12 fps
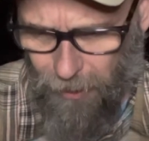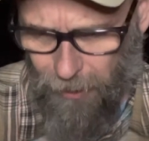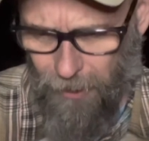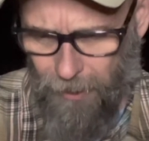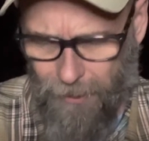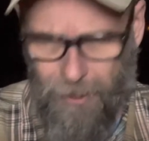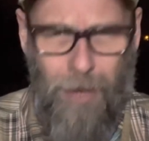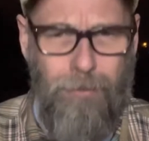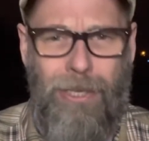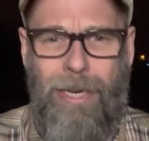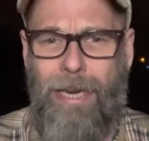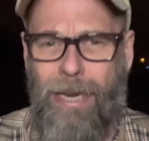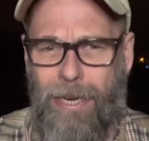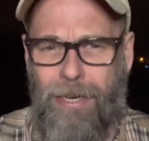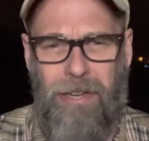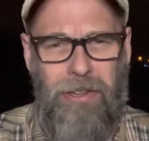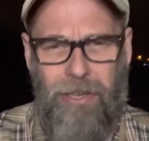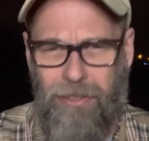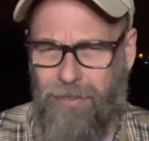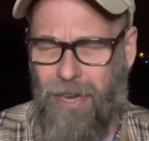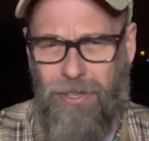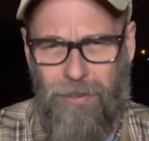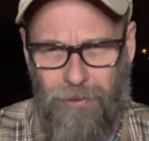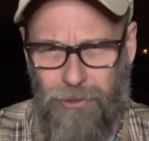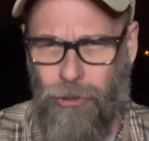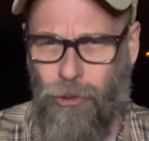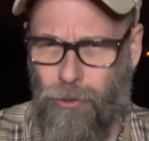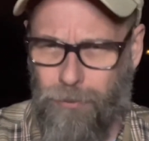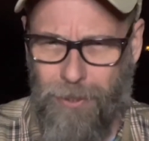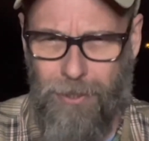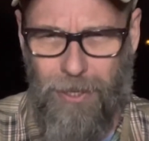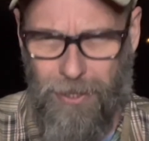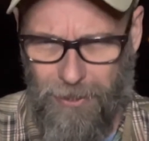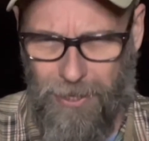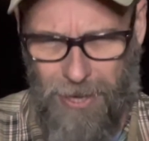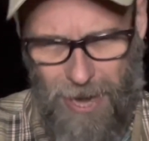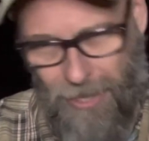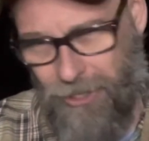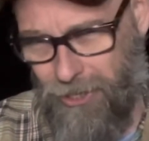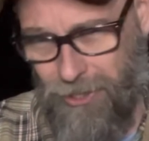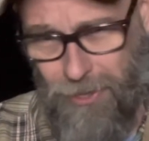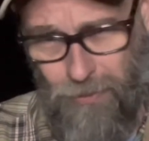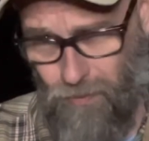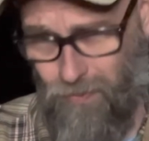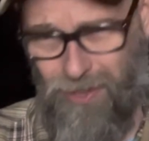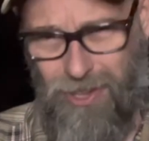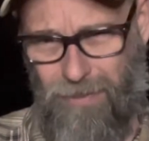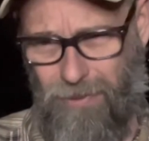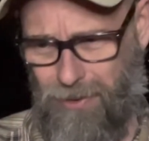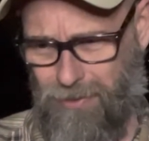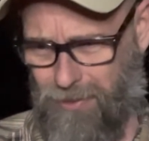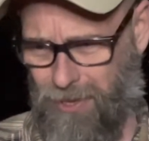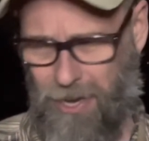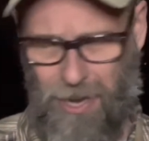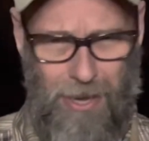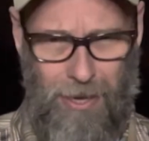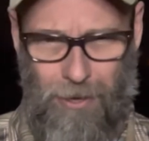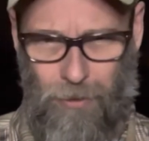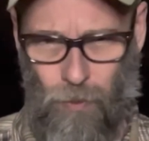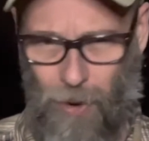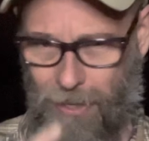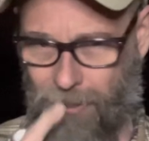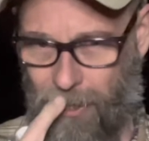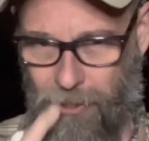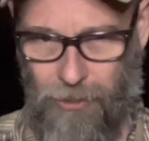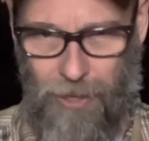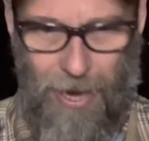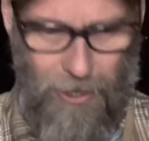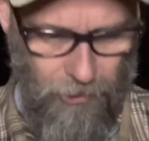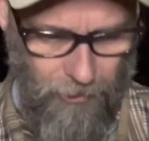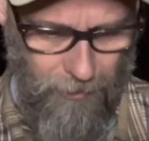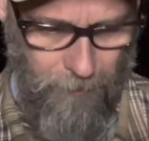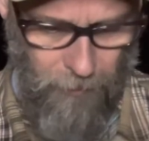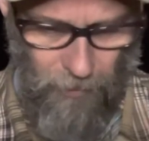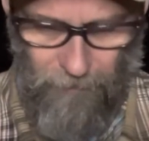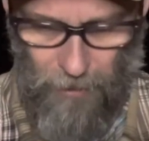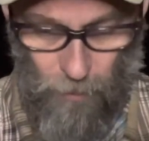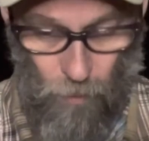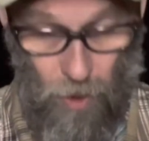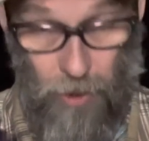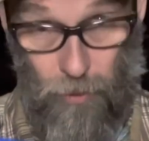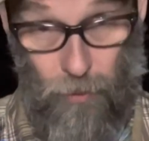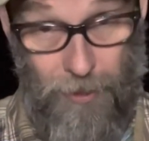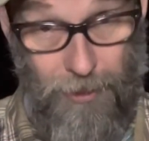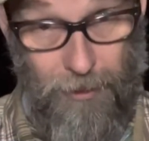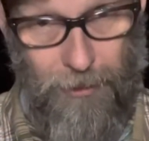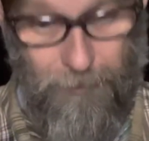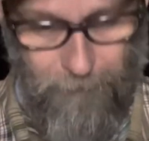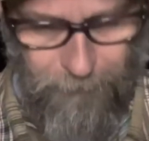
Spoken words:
It comes in a kit, and then you've got different tubes and connections and different ways that you can actually purify water with this.